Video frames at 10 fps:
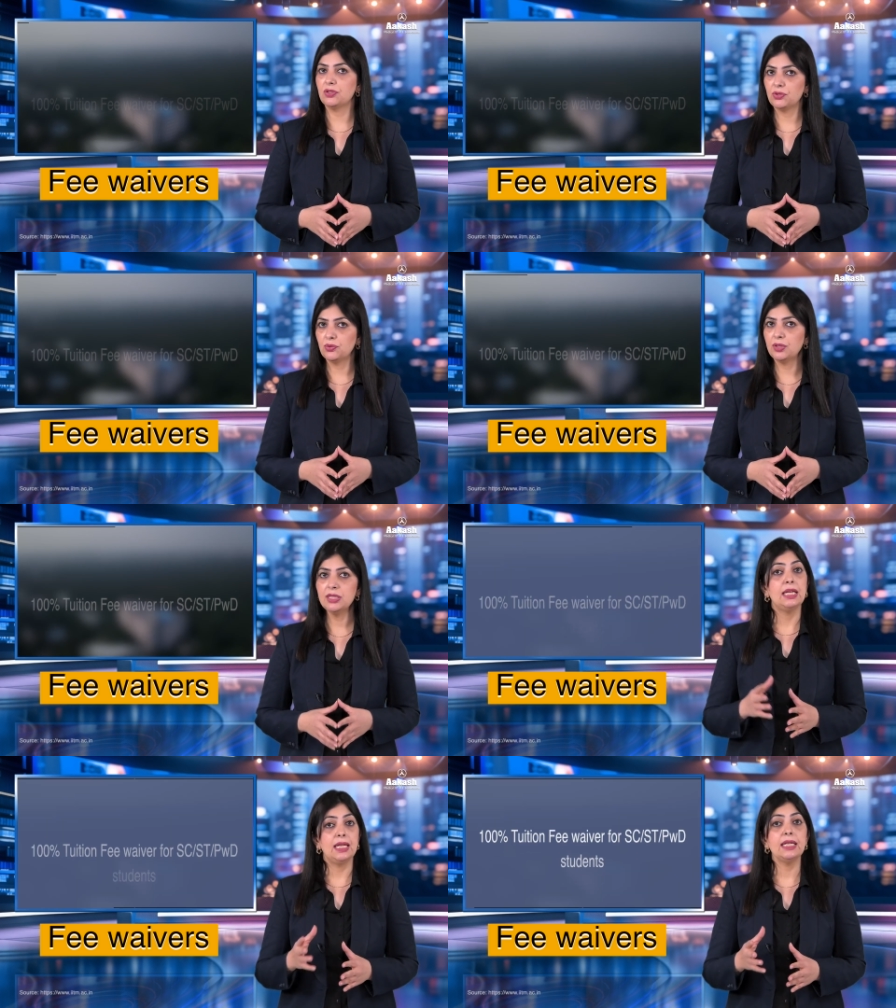students,
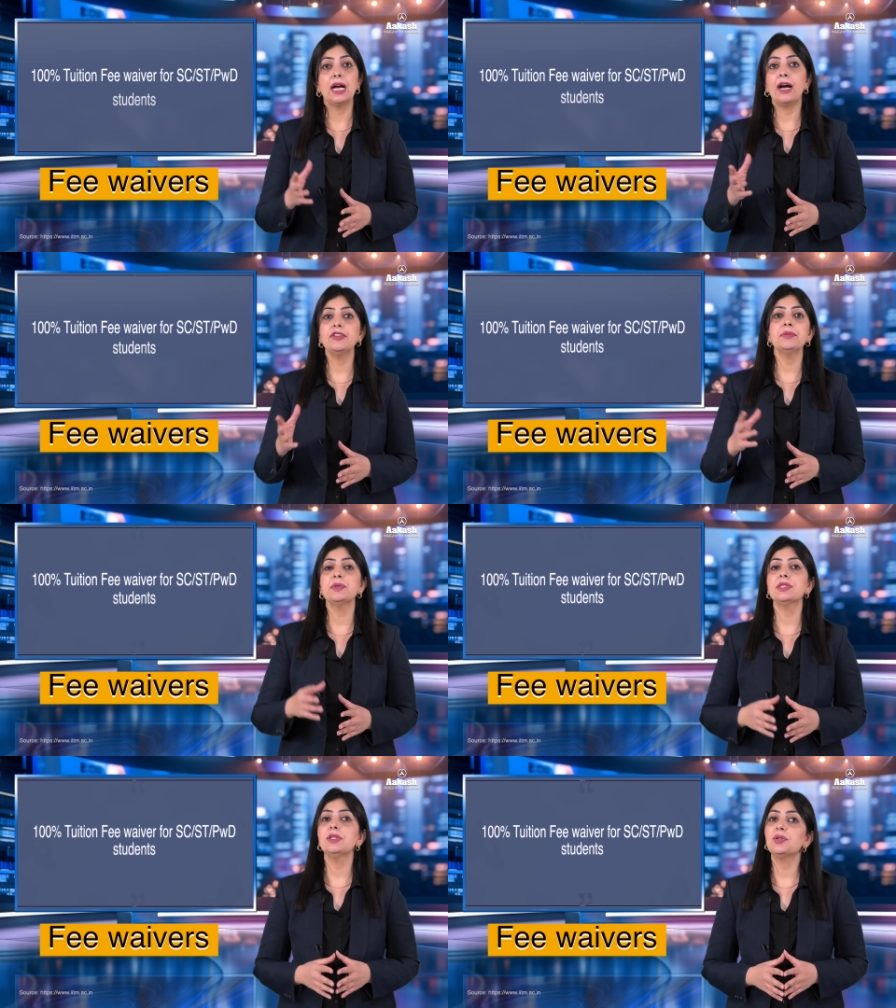like
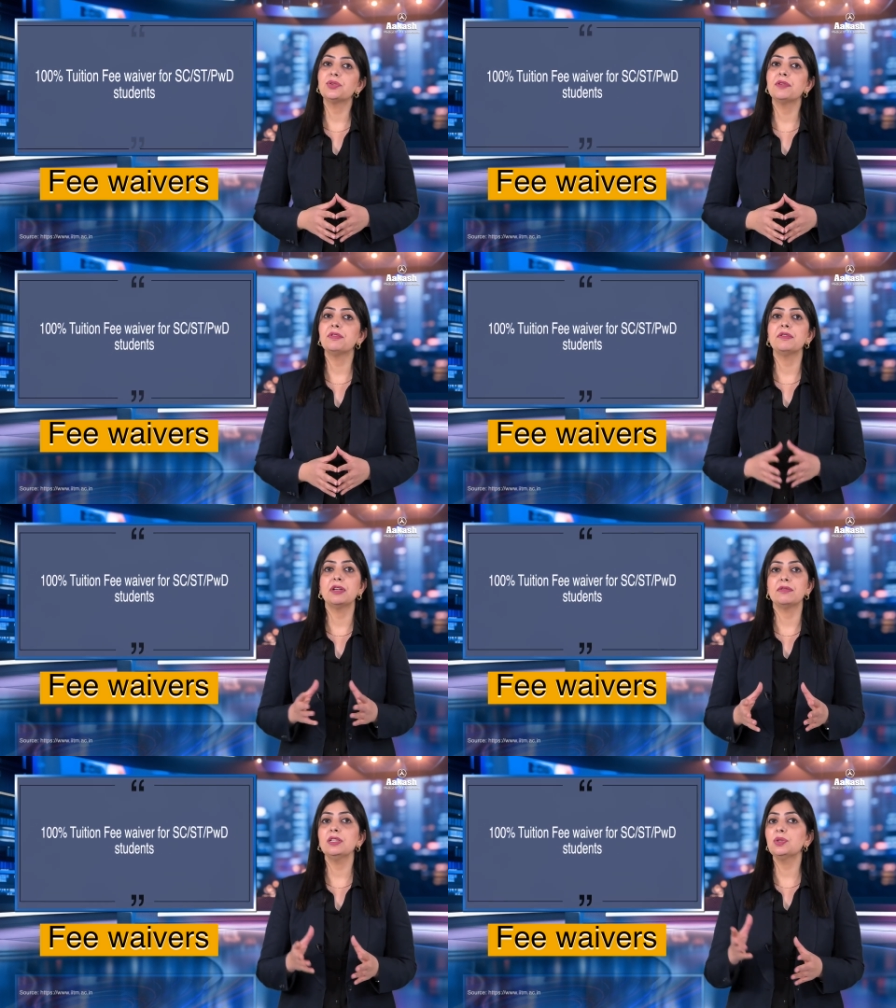100% tuition fee
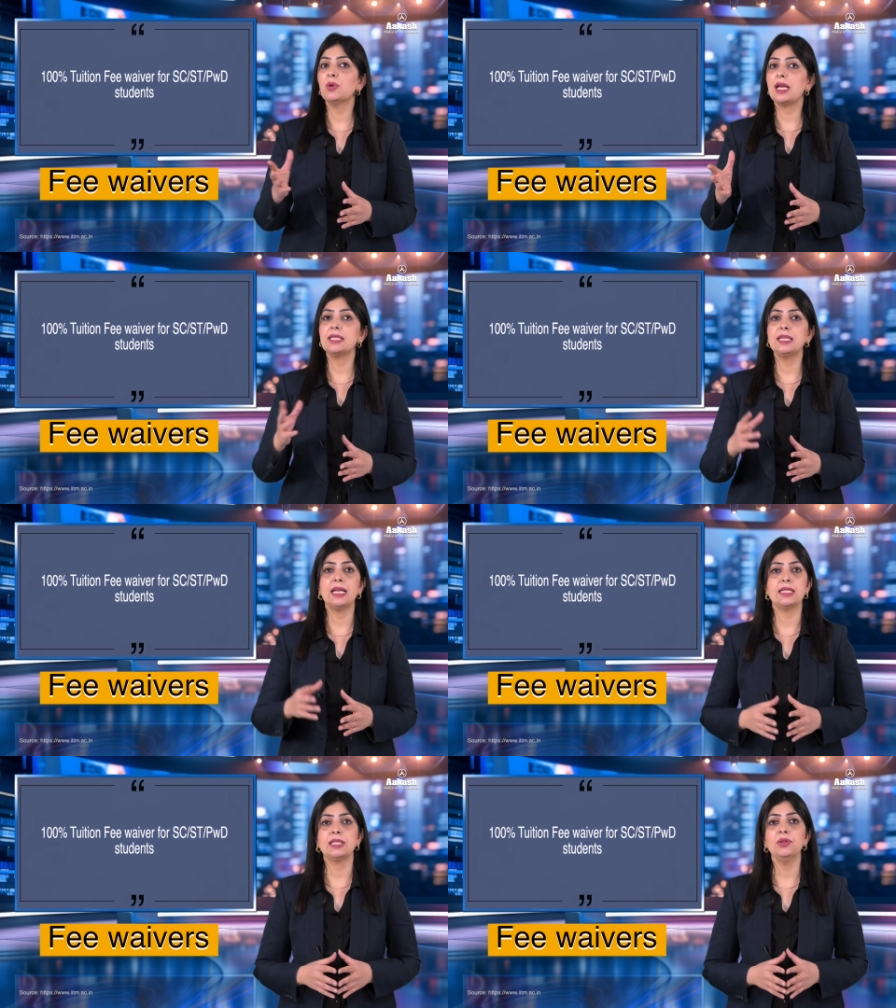waiver to ST,
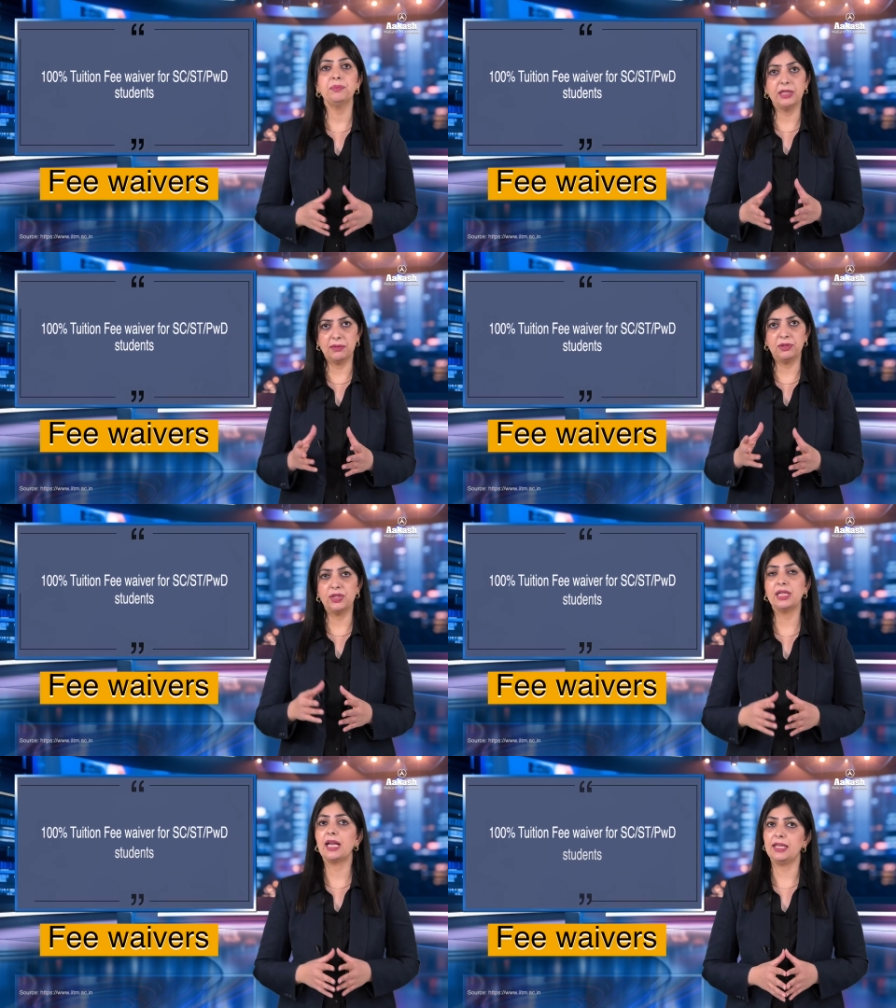SC or
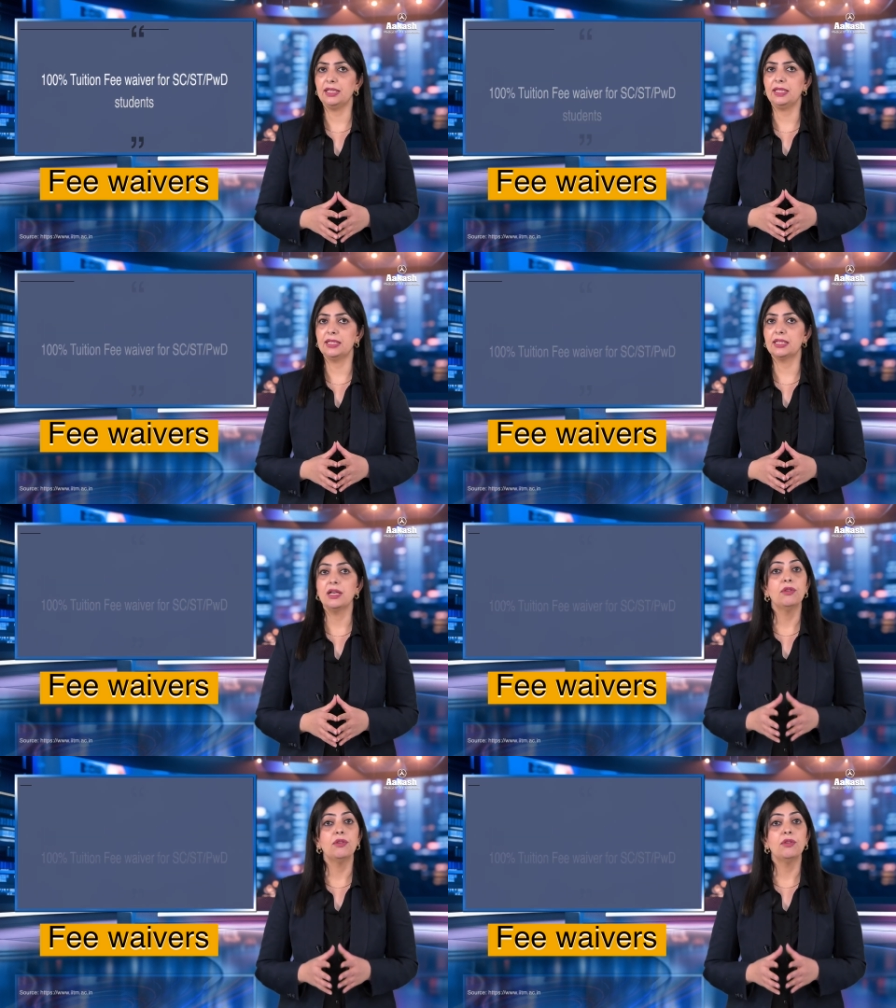PWD candidates,